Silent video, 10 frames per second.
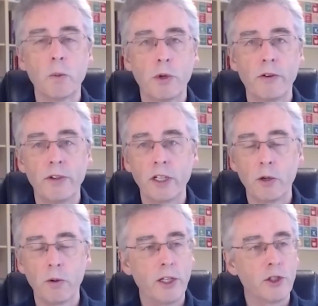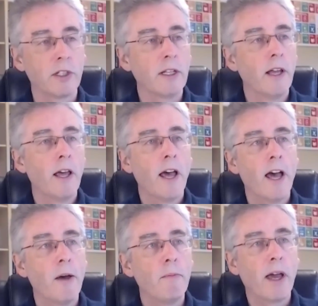the profit equation,
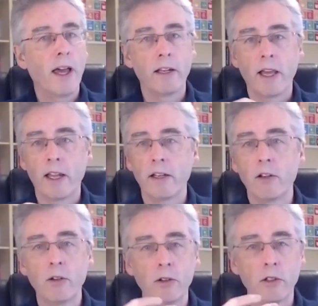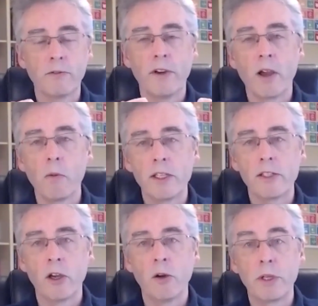and looked to find ways
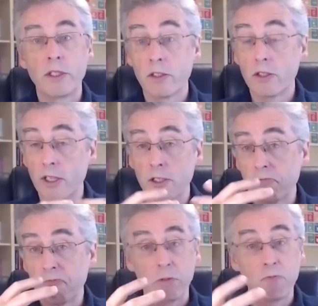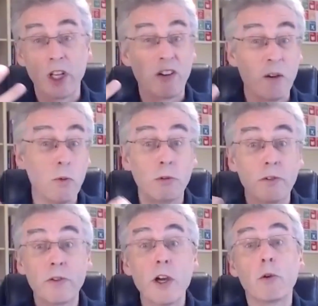to help businesses generate more
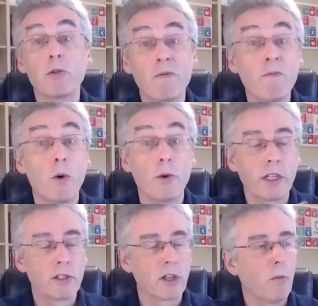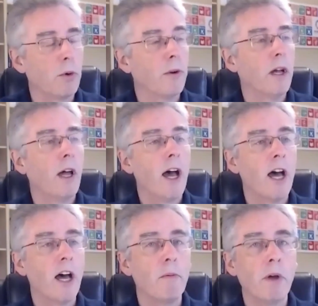referrals, for example.
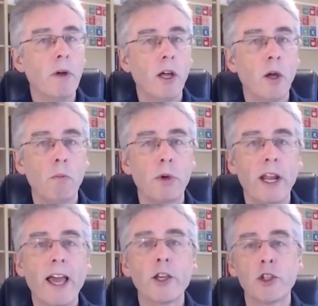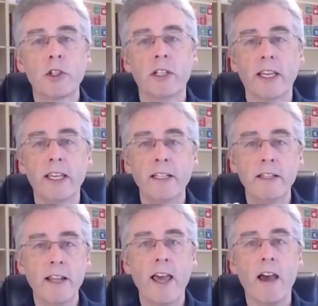But actually,
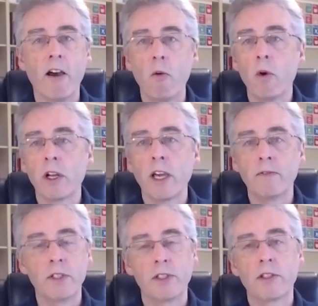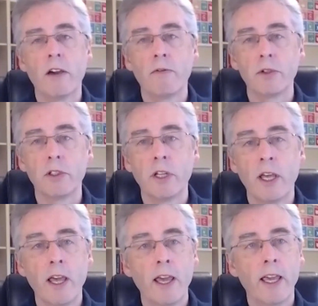now what I've discovered
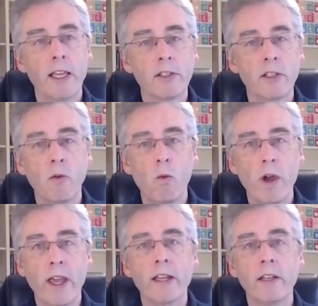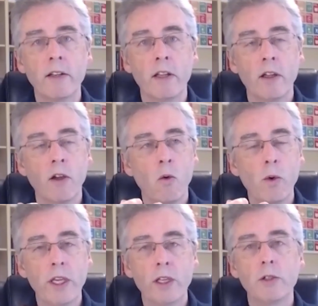is that when
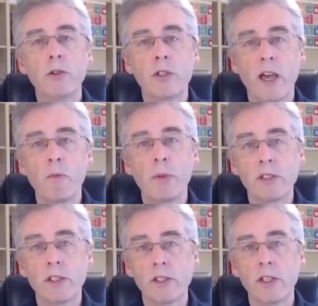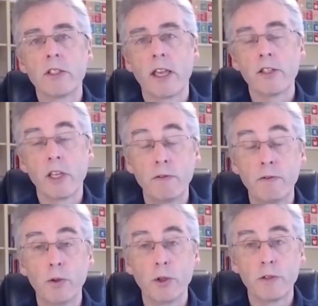we use our businesses as a
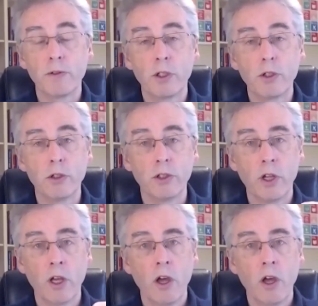force for good,